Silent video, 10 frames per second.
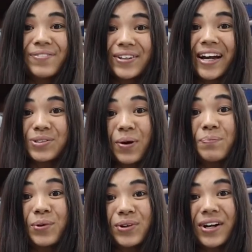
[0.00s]
If you guys
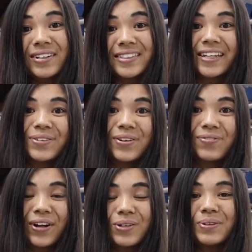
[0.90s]
want more content, you can
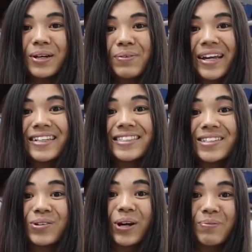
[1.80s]
follow me on my
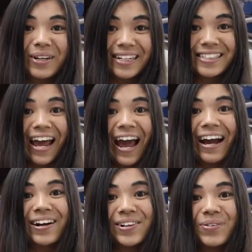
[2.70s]
Instagram. It is
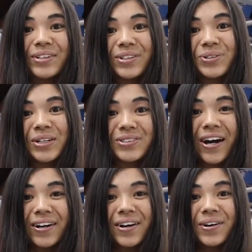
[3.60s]
at
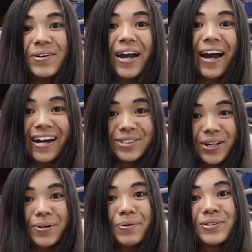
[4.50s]
ChloeKuoTaco. I
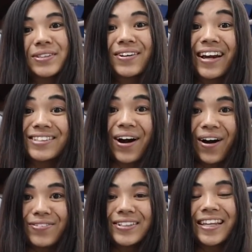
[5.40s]
try to post there as
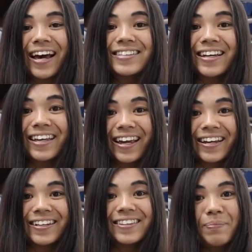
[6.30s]
often as I can.